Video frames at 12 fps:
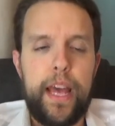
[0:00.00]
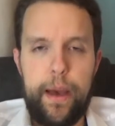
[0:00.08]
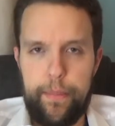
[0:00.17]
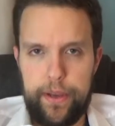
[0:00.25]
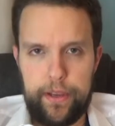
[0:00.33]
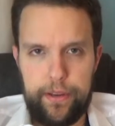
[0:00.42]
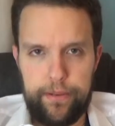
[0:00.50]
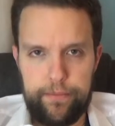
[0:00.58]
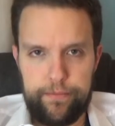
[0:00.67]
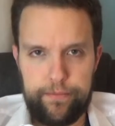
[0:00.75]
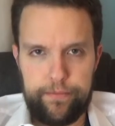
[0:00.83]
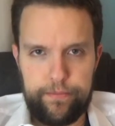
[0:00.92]
epic.
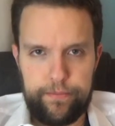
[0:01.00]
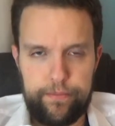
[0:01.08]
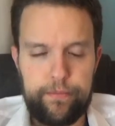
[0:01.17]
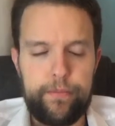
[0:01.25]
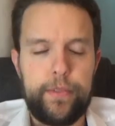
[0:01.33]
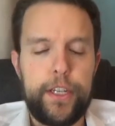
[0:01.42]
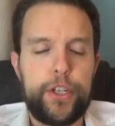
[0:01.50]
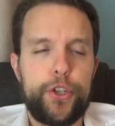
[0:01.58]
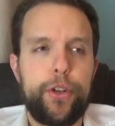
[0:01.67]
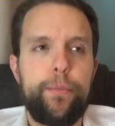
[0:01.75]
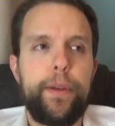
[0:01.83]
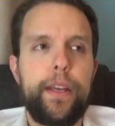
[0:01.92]
It
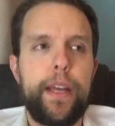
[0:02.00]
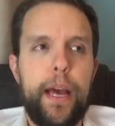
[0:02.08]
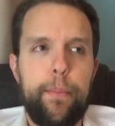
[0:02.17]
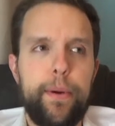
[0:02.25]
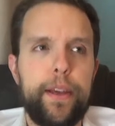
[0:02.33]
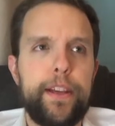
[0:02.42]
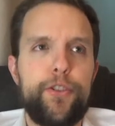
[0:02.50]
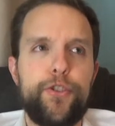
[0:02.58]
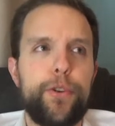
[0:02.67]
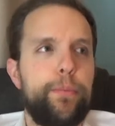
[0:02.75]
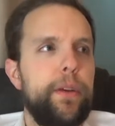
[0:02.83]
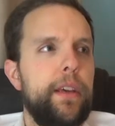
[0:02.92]
should be epic. It
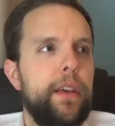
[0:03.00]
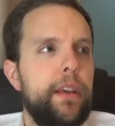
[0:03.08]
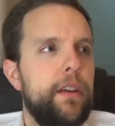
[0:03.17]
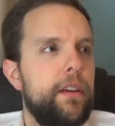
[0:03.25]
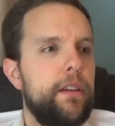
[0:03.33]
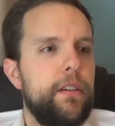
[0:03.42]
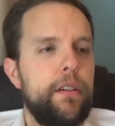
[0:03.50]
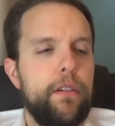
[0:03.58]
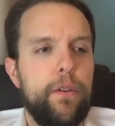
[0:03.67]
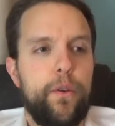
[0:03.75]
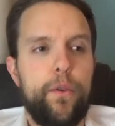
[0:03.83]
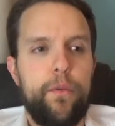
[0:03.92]
should be,
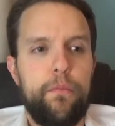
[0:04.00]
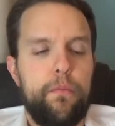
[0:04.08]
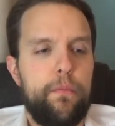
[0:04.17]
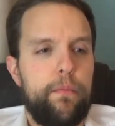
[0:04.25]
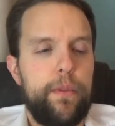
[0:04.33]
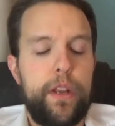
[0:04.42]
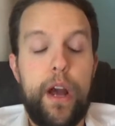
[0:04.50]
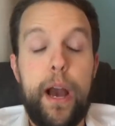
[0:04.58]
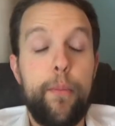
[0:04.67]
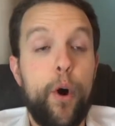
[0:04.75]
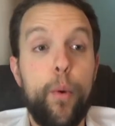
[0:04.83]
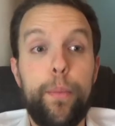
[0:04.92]

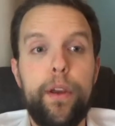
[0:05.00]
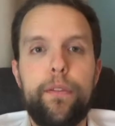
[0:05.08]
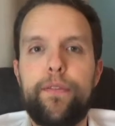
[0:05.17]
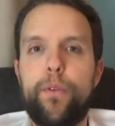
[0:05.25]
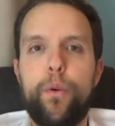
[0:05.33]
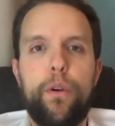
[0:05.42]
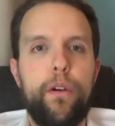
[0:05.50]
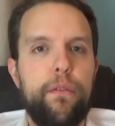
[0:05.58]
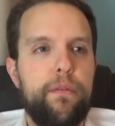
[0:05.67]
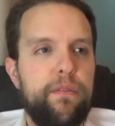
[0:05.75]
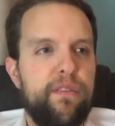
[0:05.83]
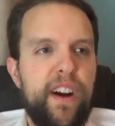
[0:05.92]
I'm hoping for
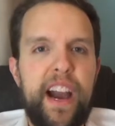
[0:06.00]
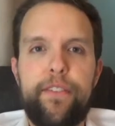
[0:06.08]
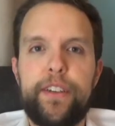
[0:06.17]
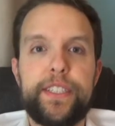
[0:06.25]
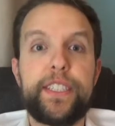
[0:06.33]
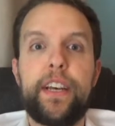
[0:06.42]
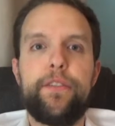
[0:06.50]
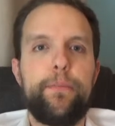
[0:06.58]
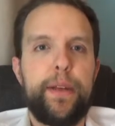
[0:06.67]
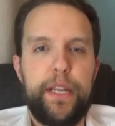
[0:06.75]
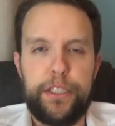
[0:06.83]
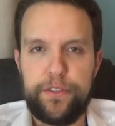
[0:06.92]
5 to 7
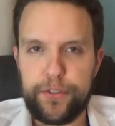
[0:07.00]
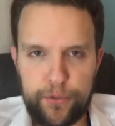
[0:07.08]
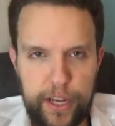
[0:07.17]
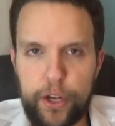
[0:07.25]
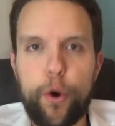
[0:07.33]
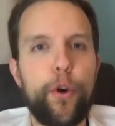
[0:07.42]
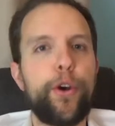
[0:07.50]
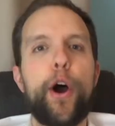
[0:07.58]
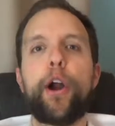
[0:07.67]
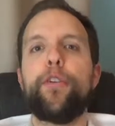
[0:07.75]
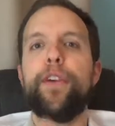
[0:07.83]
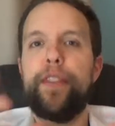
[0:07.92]
minutes of straight
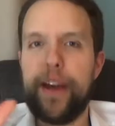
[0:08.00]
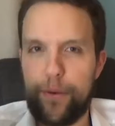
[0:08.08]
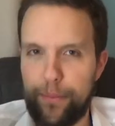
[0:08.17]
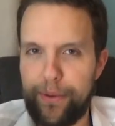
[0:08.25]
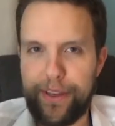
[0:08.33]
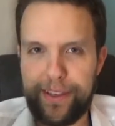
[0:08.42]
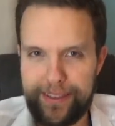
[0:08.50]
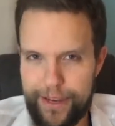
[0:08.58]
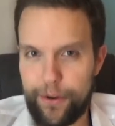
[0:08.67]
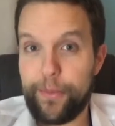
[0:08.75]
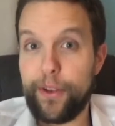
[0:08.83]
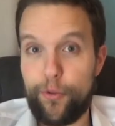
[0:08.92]
choreography. That would
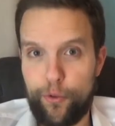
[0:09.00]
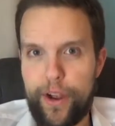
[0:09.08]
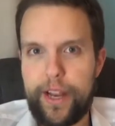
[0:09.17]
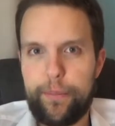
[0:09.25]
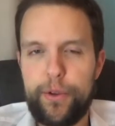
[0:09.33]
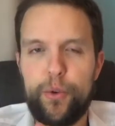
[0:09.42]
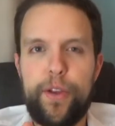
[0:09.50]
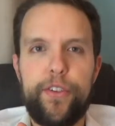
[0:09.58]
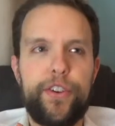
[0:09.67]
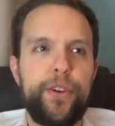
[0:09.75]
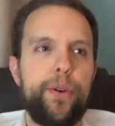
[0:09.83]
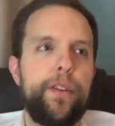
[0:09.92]
be great between
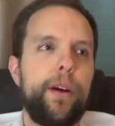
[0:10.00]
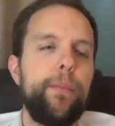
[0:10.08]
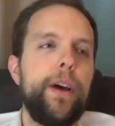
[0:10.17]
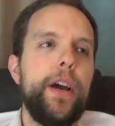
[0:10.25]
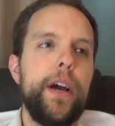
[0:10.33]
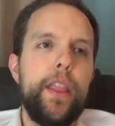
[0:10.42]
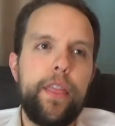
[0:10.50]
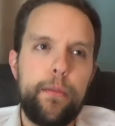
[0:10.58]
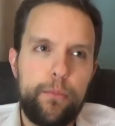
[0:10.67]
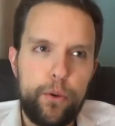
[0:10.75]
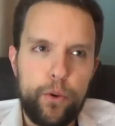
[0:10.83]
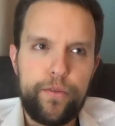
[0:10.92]
the two of them. The
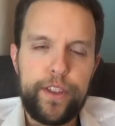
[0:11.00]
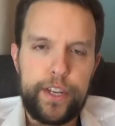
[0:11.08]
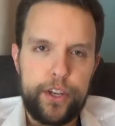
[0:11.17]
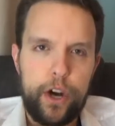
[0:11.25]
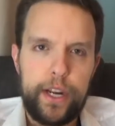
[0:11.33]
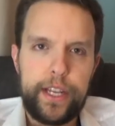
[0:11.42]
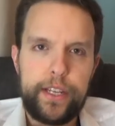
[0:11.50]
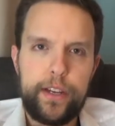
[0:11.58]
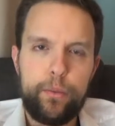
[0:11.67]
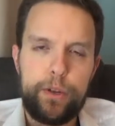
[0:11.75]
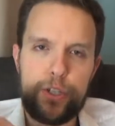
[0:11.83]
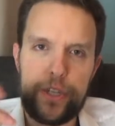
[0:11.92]
move that Dottie
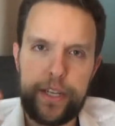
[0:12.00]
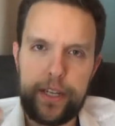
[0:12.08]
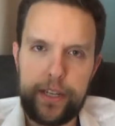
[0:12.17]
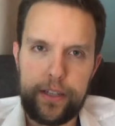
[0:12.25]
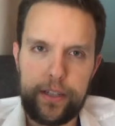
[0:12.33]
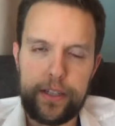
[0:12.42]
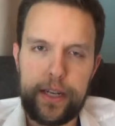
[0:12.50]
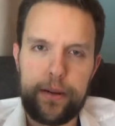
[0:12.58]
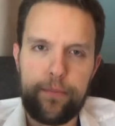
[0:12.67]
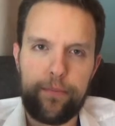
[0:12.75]
did when she killed